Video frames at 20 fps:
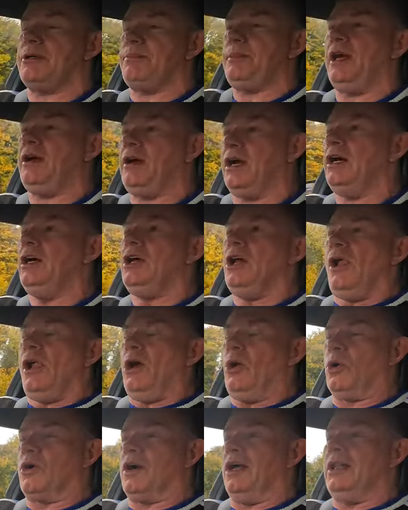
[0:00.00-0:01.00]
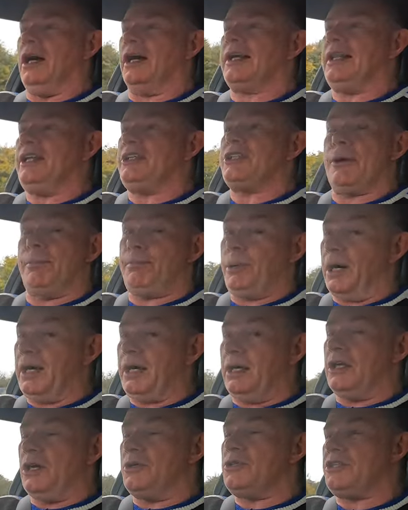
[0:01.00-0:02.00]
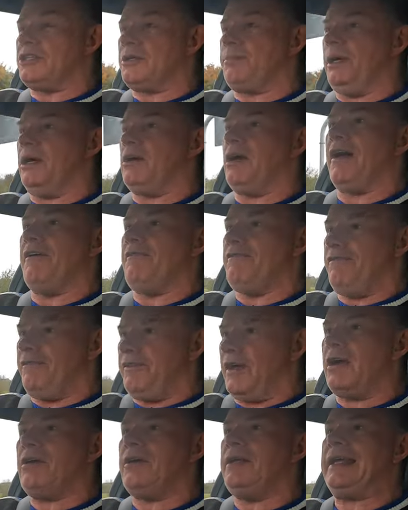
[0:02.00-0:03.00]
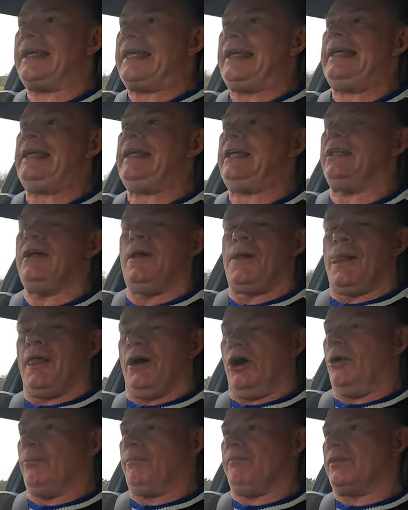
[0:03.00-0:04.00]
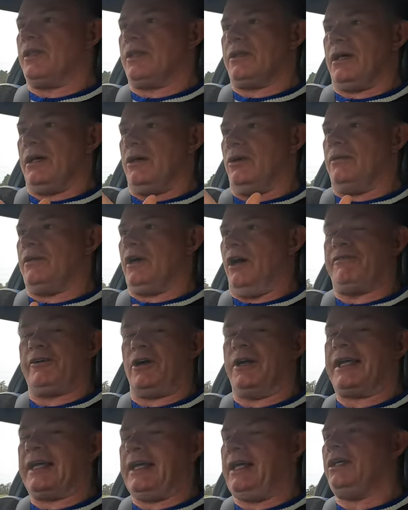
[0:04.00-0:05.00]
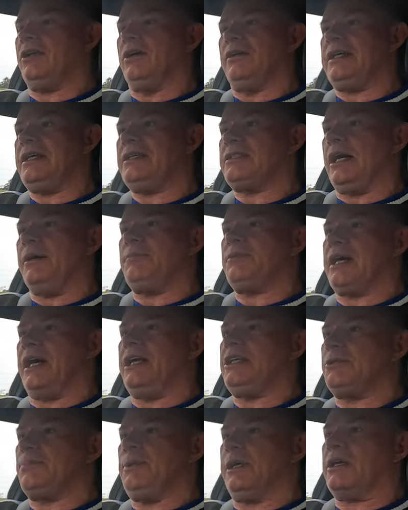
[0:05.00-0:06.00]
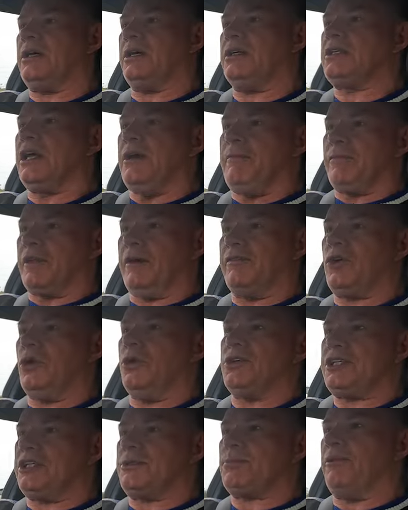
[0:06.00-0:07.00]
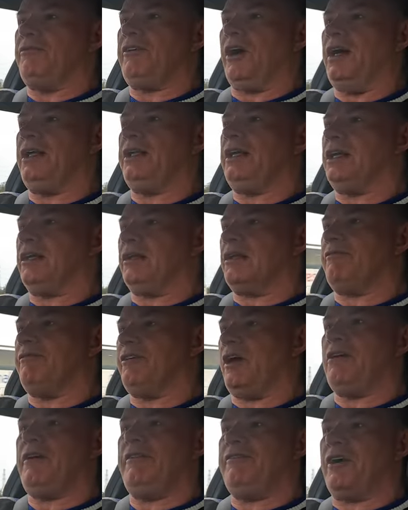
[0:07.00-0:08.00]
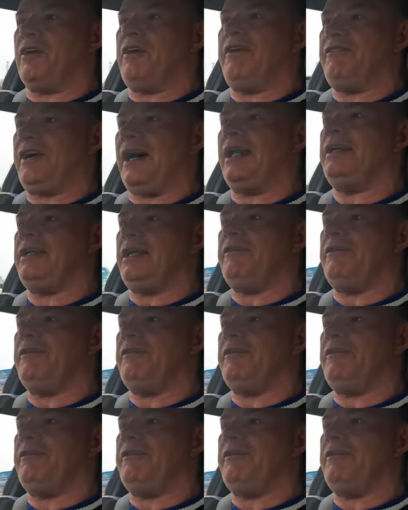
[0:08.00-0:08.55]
EMIRA or are likely to buy a Lotus EMIRA, are very keen on these updates, because of course it's providing very, very valid